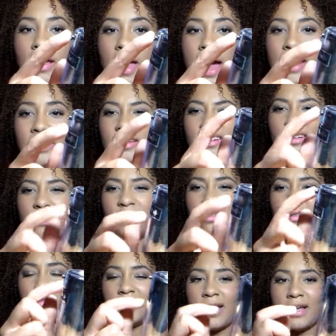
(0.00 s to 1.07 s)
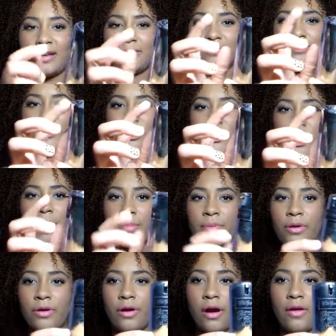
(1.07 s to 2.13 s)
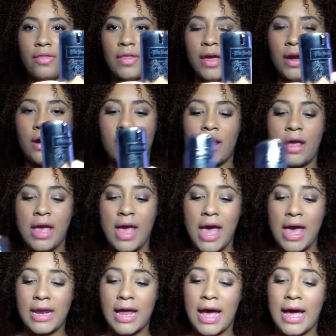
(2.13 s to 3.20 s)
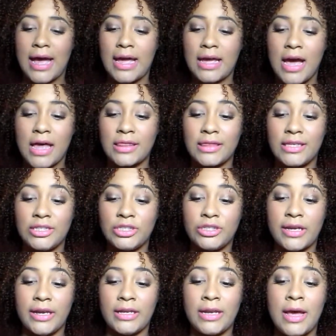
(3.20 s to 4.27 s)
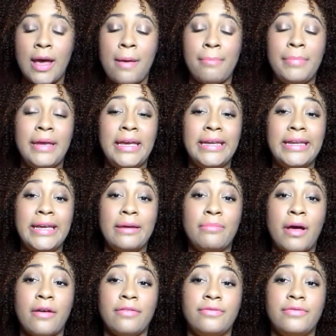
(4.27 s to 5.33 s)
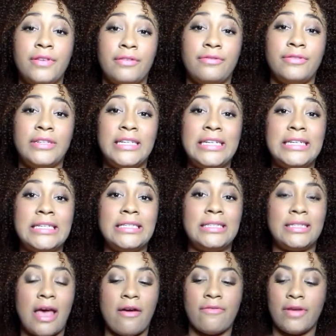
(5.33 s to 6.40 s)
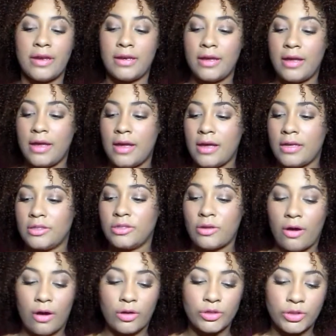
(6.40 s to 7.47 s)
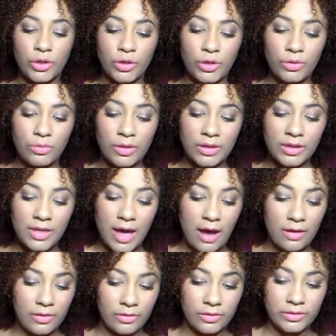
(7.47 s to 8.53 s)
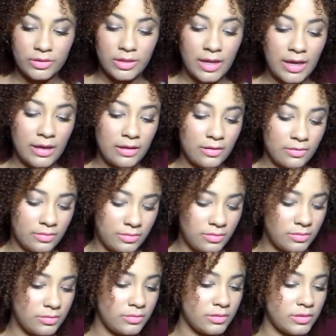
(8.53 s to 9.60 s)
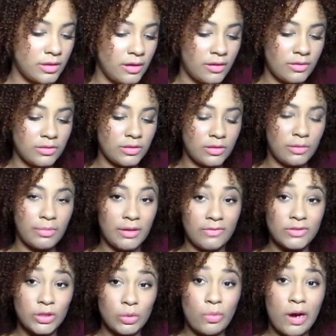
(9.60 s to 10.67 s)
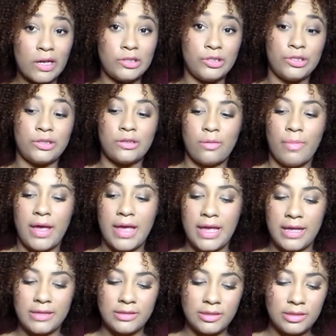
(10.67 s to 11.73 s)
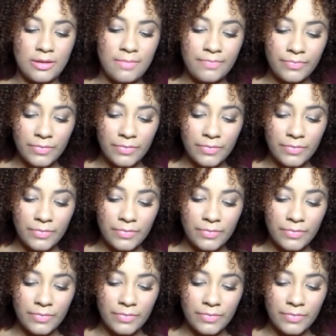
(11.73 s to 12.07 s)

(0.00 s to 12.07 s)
It had a little like stopper on there, and I got the shade medium 57. So I'll show you what that looks like. And sorry, there's a little bit of swatches on my hands.